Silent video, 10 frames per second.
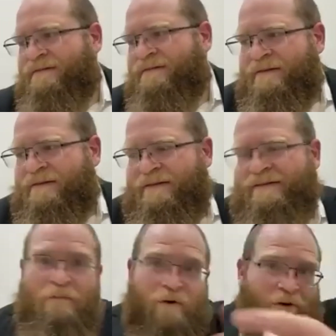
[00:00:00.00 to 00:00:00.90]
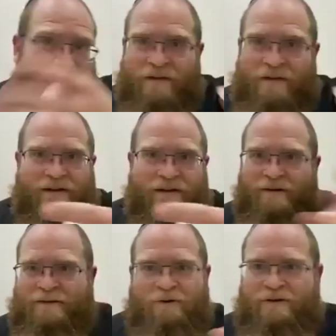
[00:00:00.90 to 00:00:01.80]
someone over here
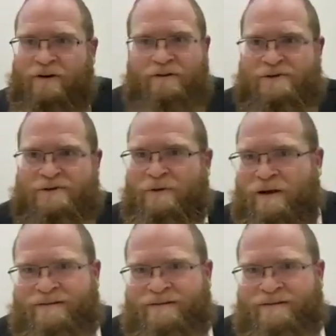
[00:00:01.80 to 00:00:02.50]
is learning Torah Lishma.